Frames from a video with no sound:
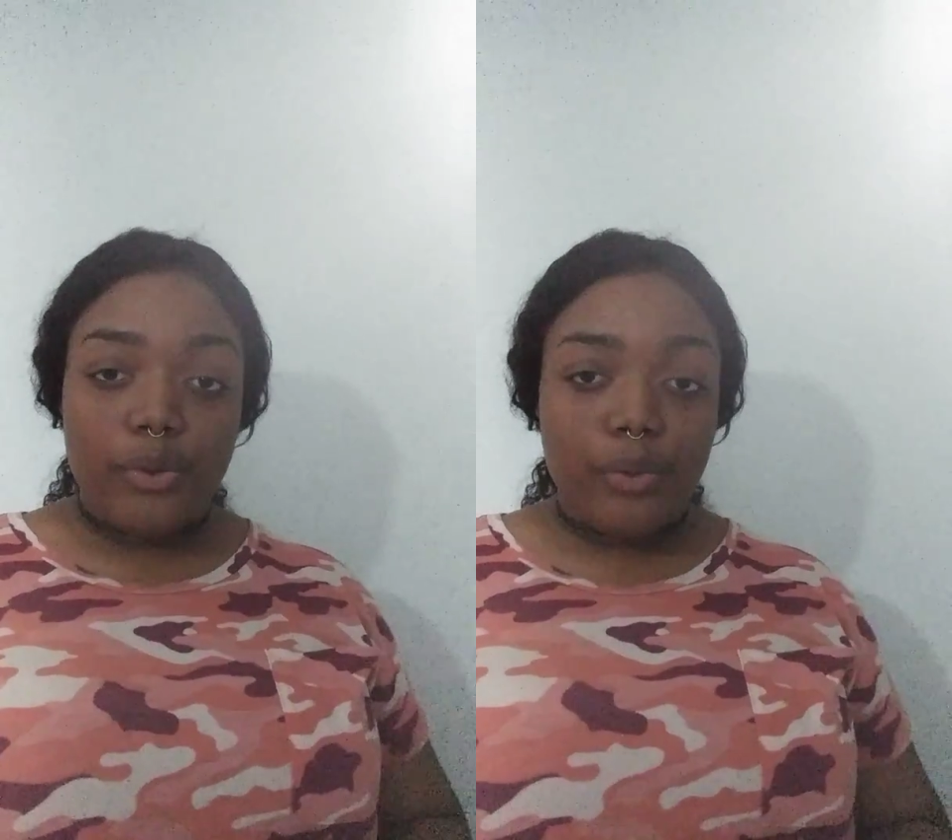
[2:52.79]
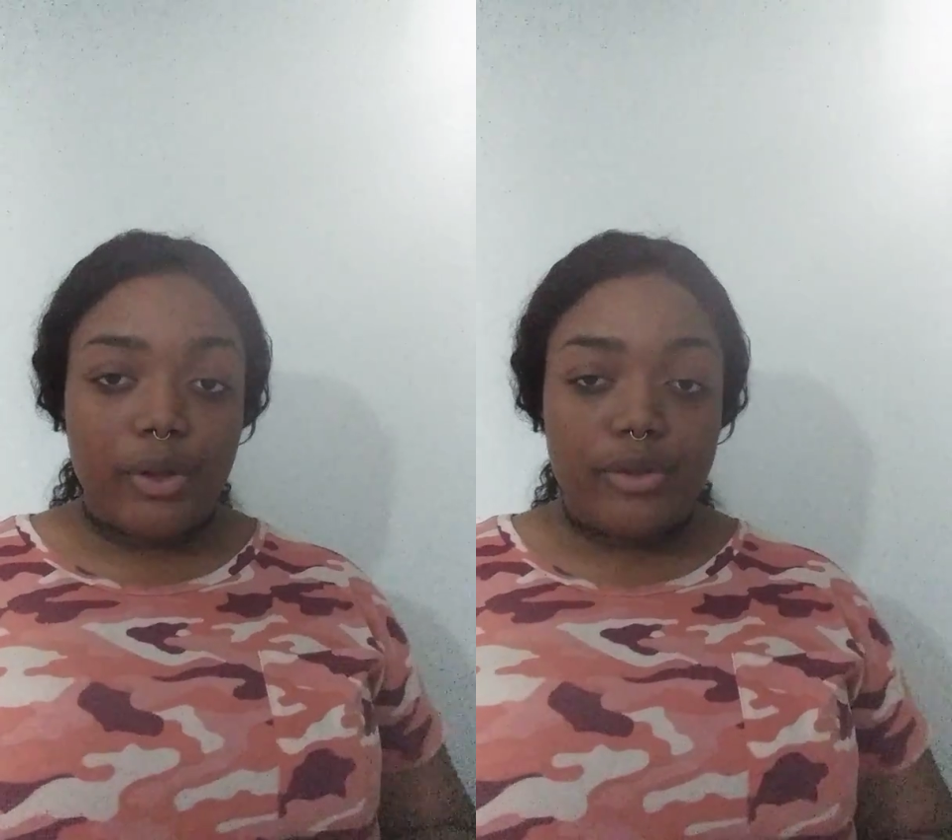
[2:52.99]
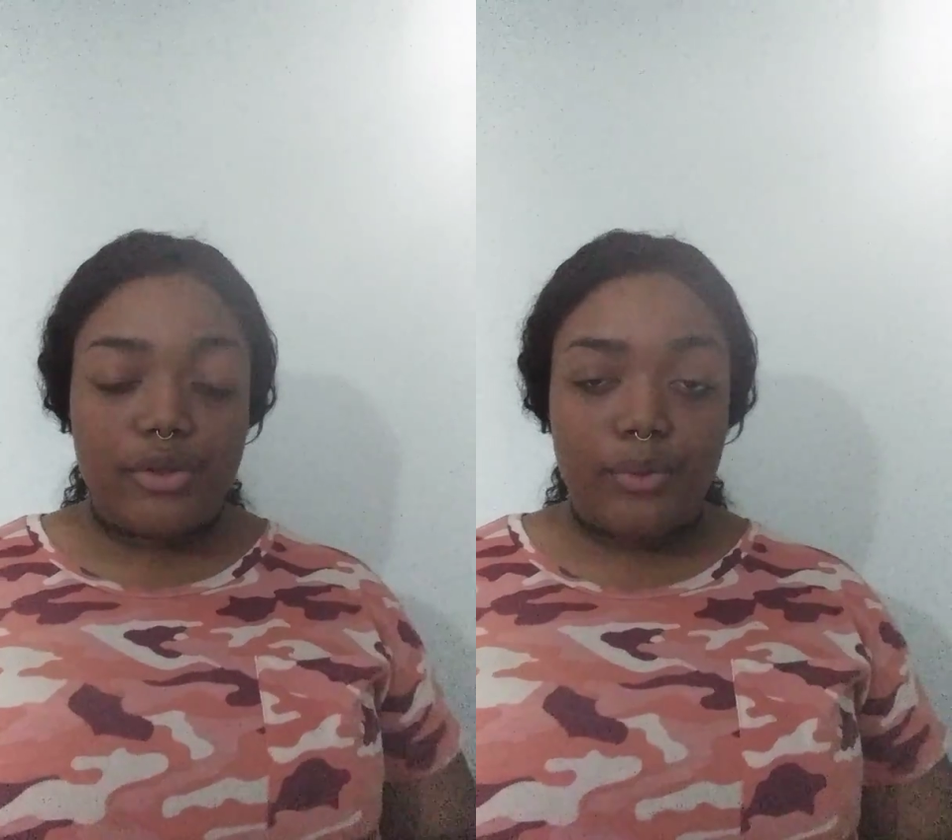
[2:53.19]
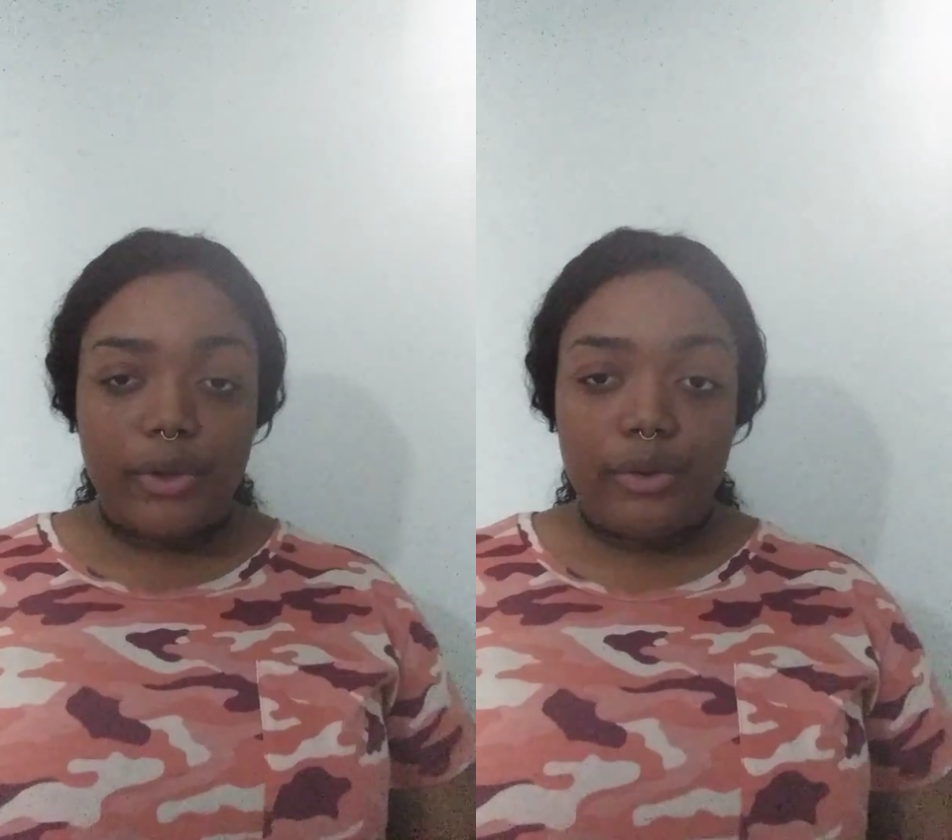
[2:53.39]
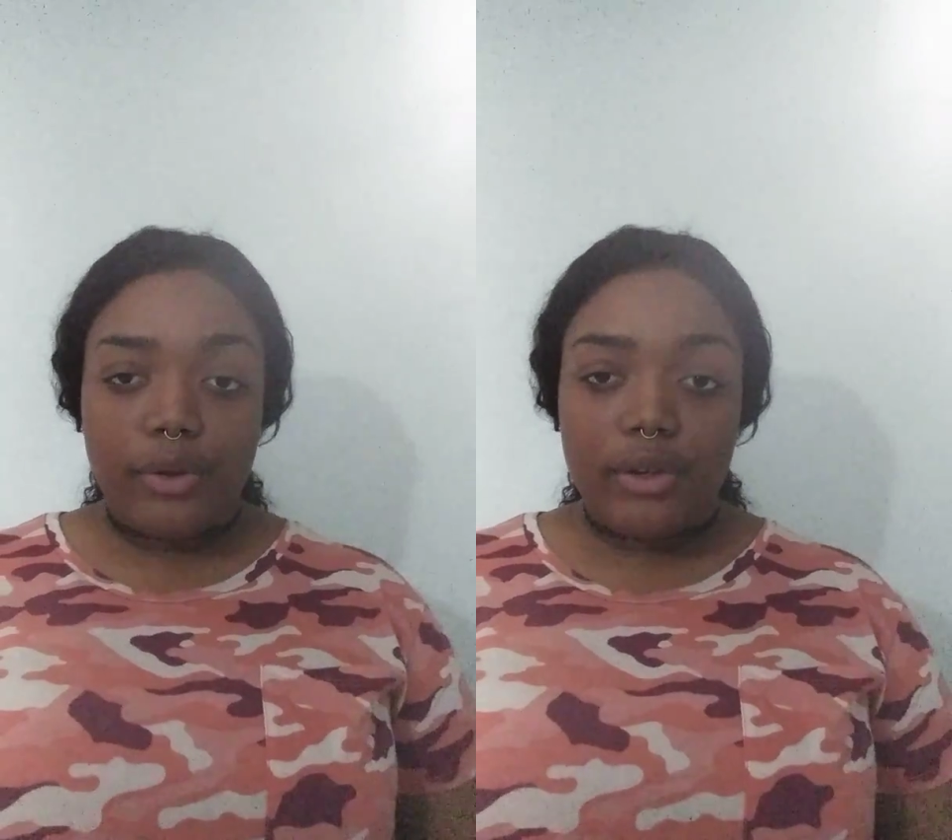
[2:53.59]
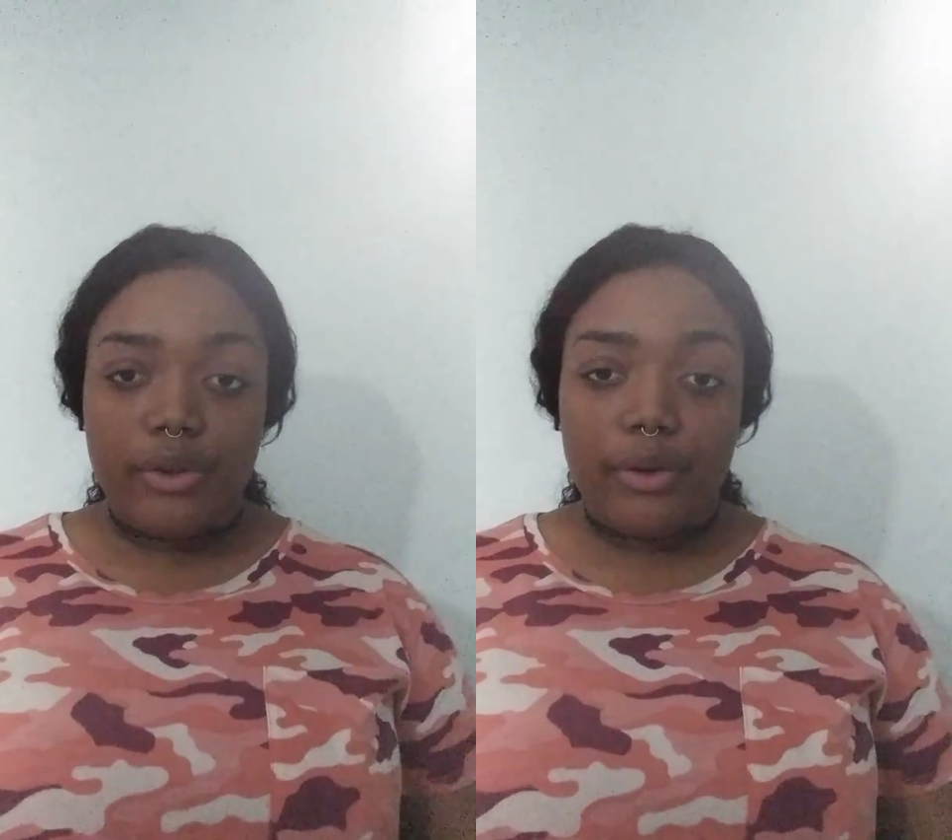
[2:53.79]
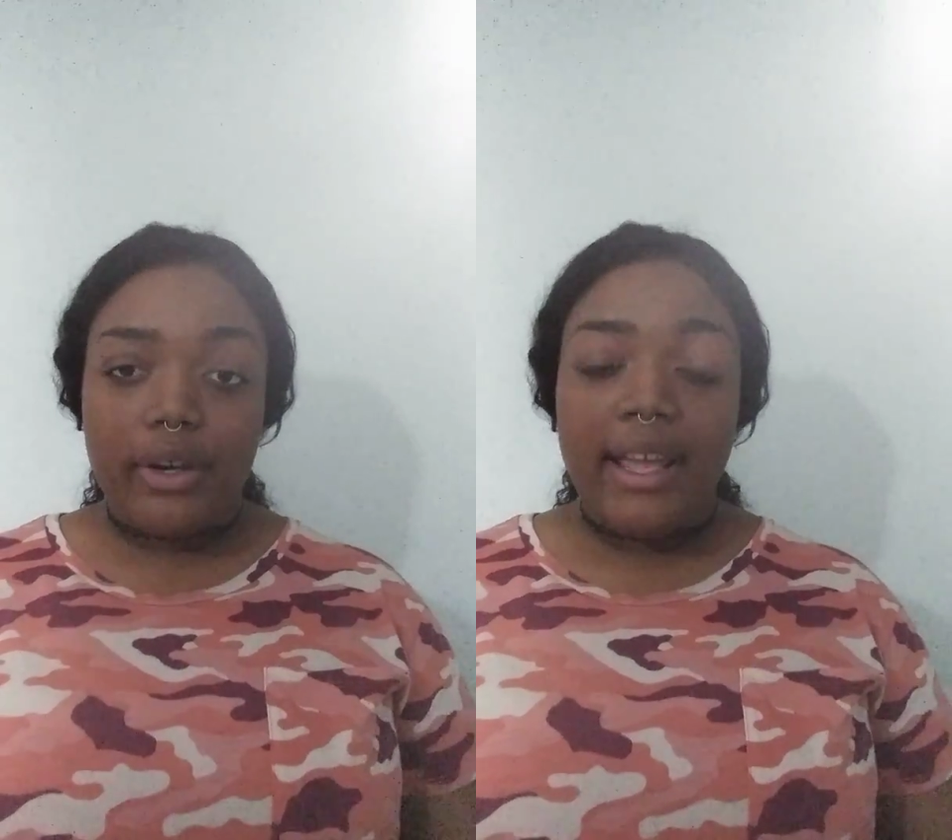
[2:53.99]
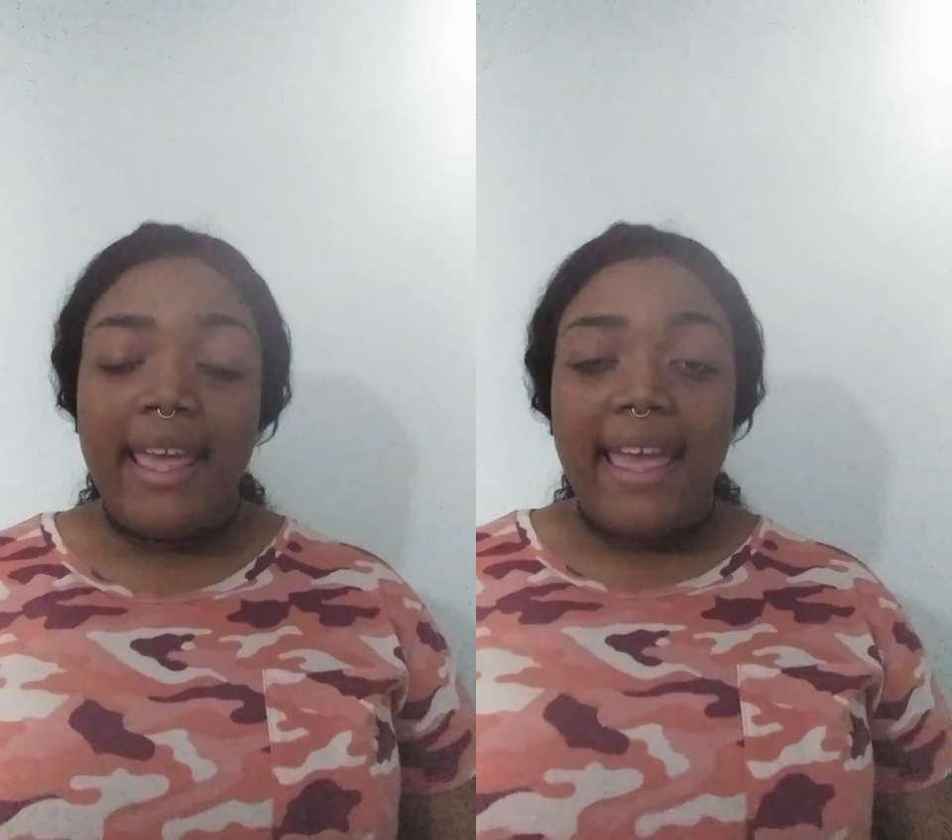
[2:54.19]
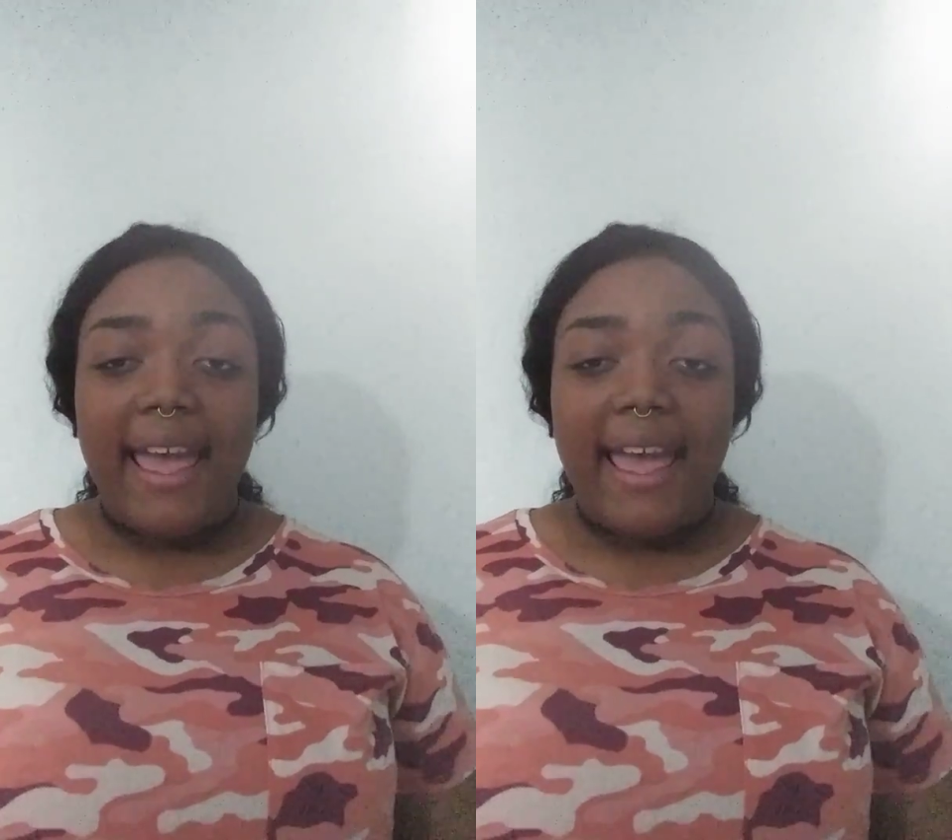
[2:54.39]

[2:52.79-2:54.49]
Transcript: the ones who went door to door